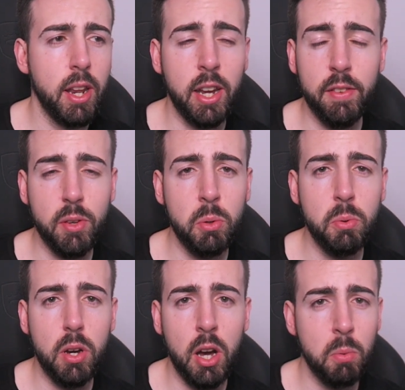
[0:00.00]
and if
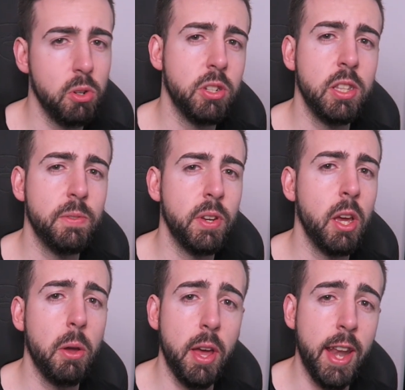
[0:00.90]
you are watching this
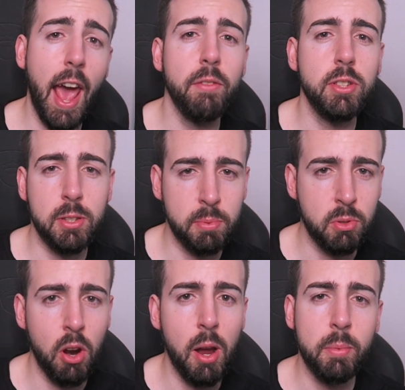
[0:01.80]
video and haven't
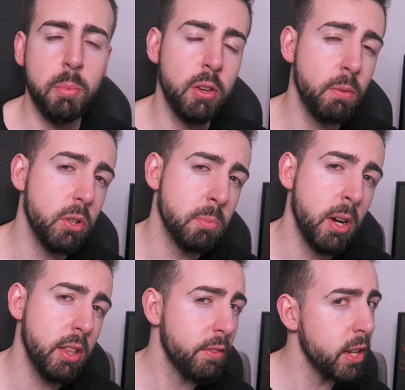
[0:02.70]
subscribed but you've watched
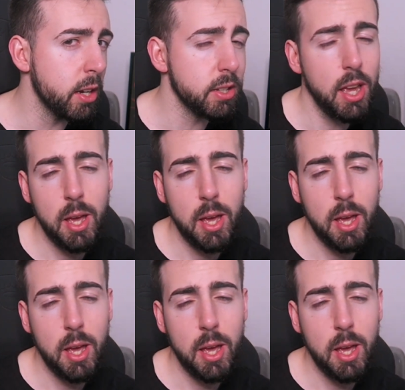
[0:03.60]
my other videos,